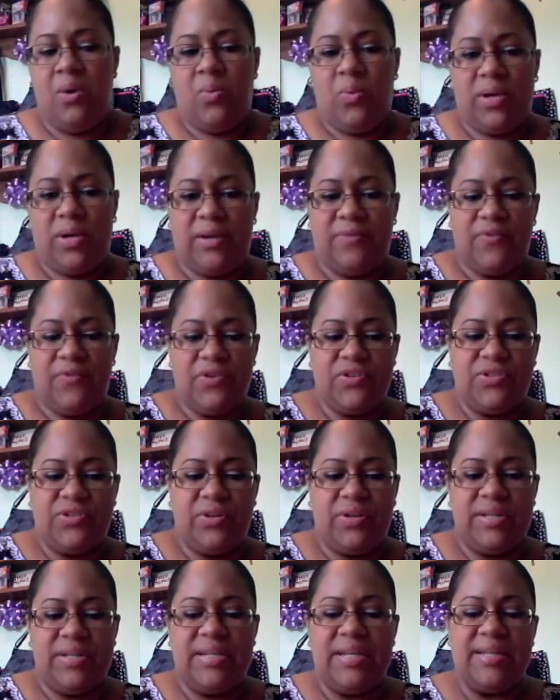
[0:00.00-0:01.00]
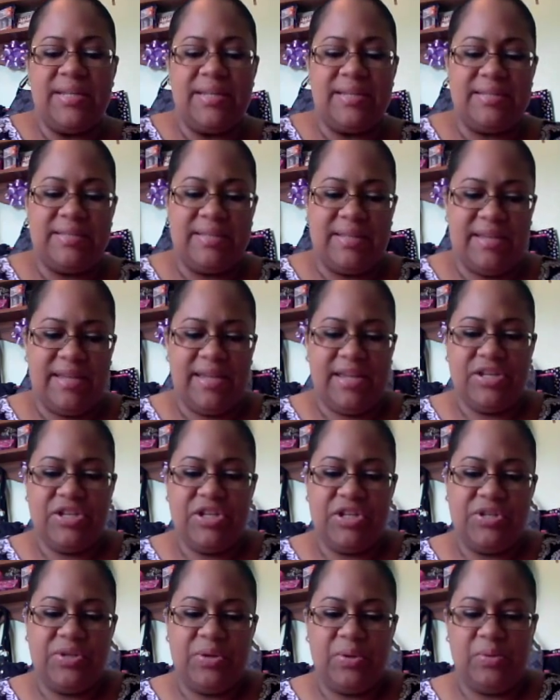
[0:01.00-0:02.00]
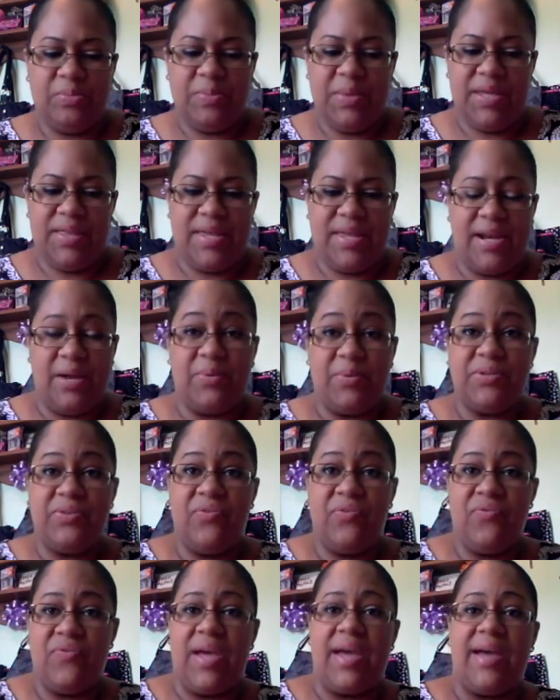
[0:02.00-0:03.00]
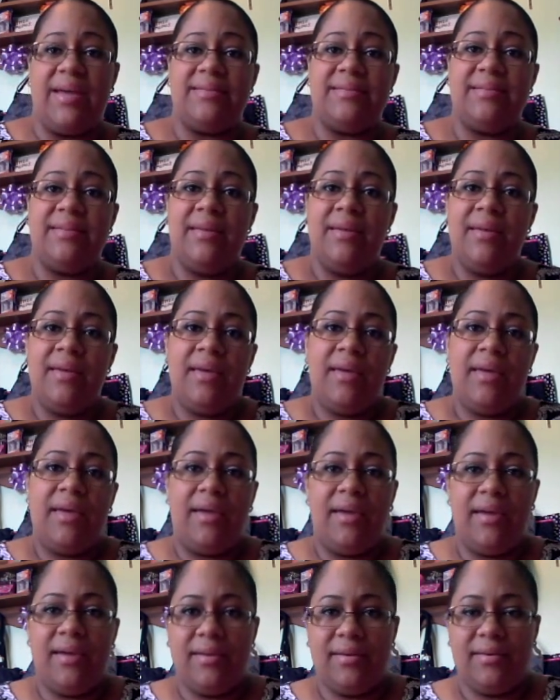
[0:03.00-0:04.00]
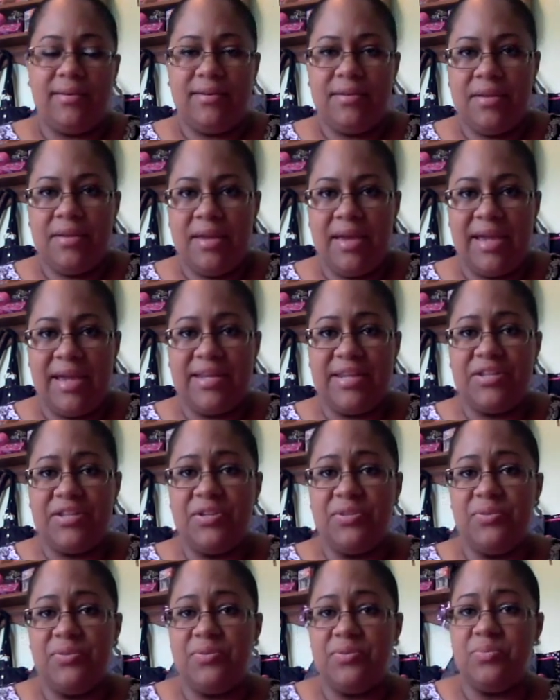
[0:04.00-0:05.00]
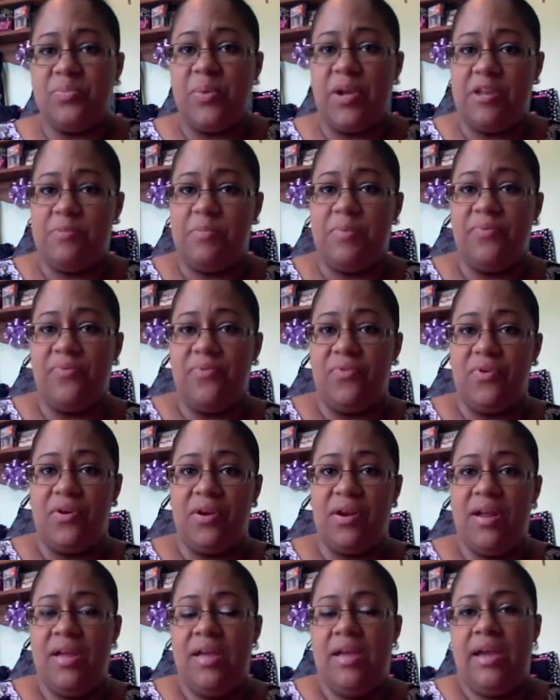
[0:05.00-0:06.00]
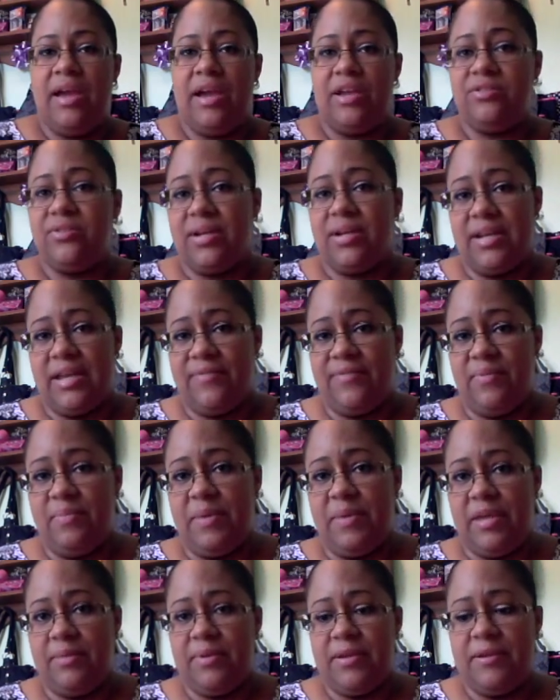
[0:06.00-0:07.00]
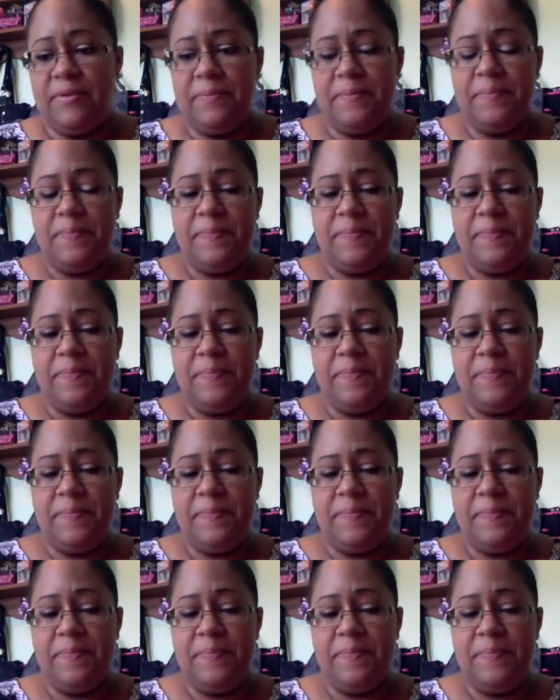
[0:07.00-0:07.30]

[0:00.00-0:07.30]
when I first started TTCing, and she told me that I was fat and I need to lose weight before I try to have a baby.